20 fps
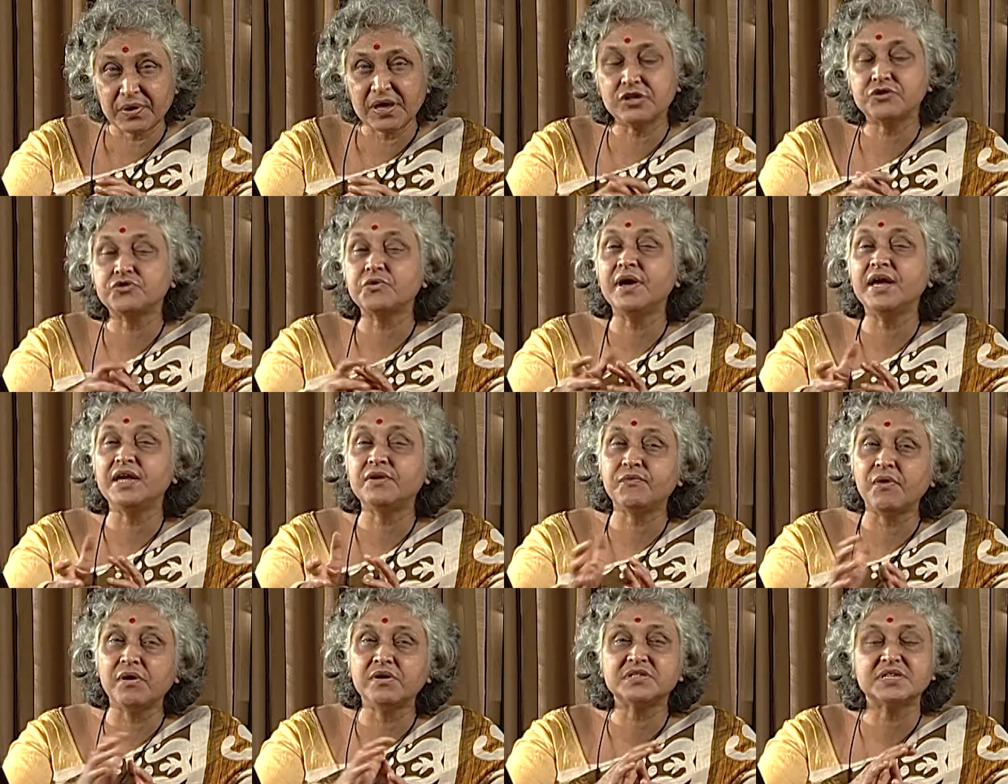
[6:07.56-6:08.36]
so it
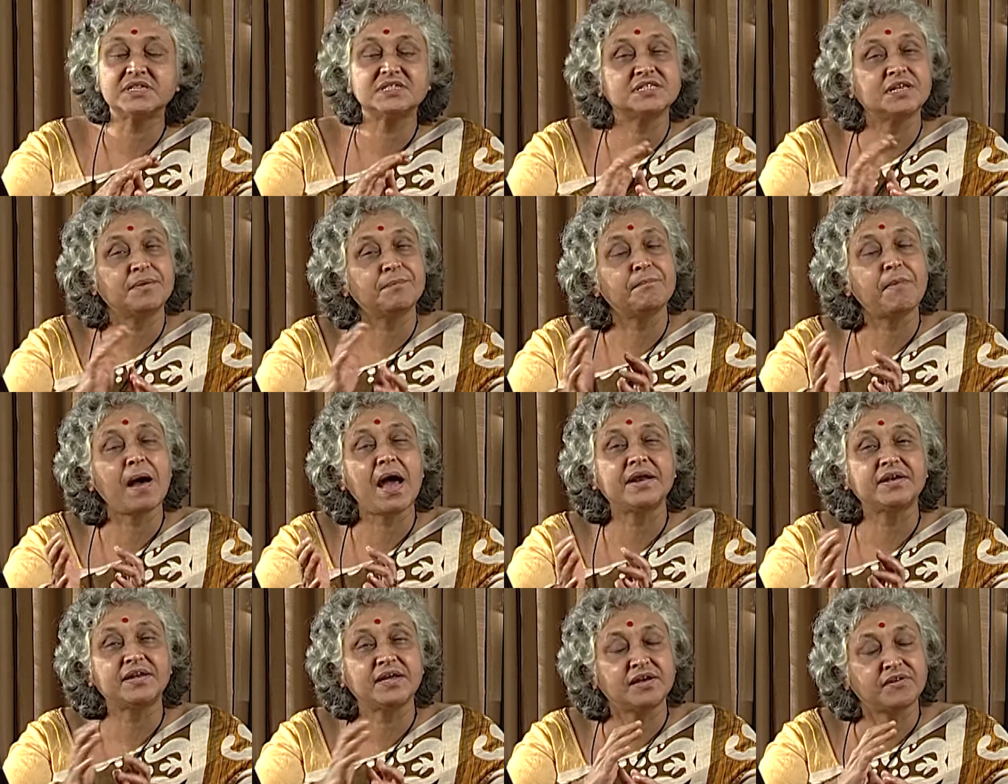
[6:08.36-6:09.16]
was a
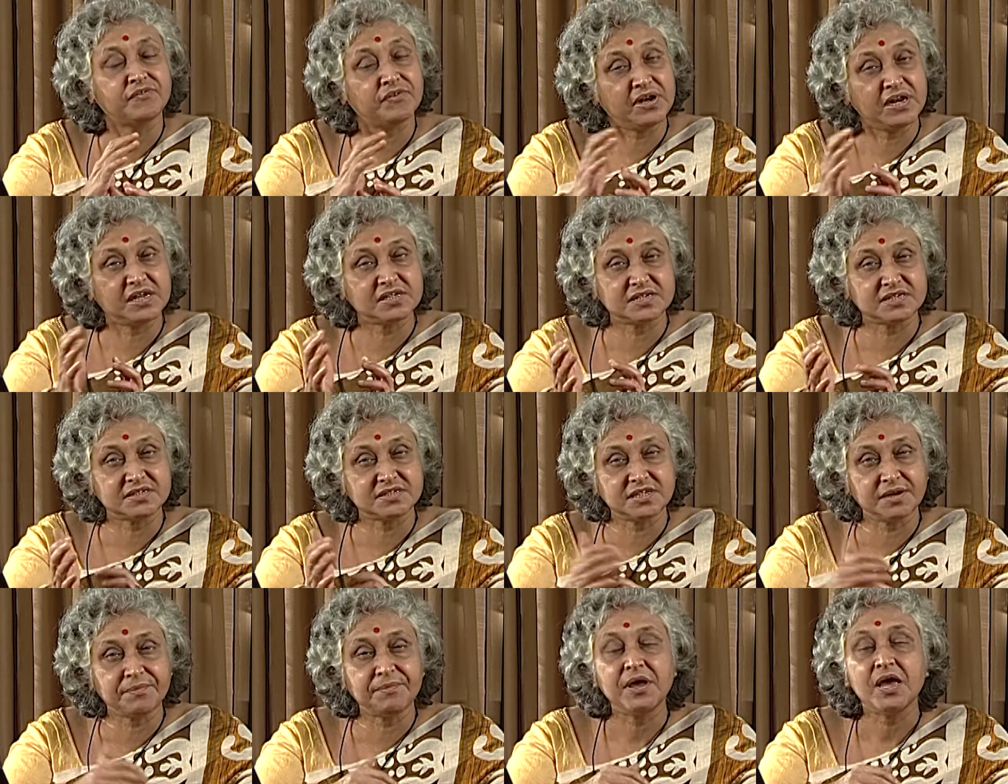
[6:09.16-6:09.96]
symbiotic
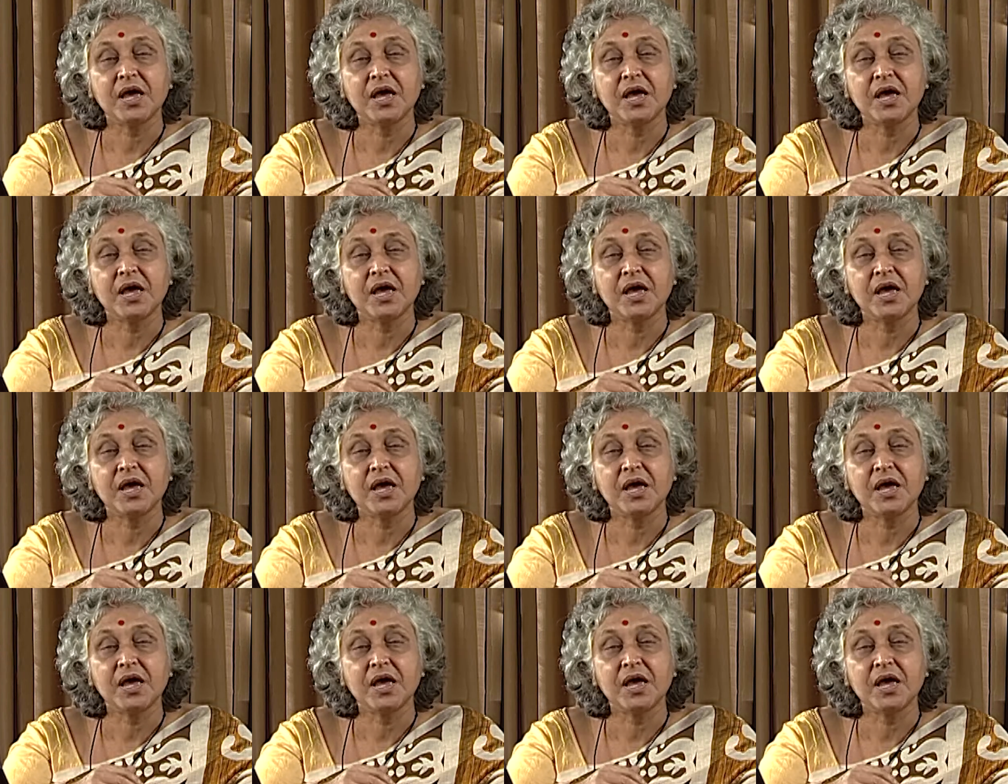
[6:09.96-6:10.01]
relationship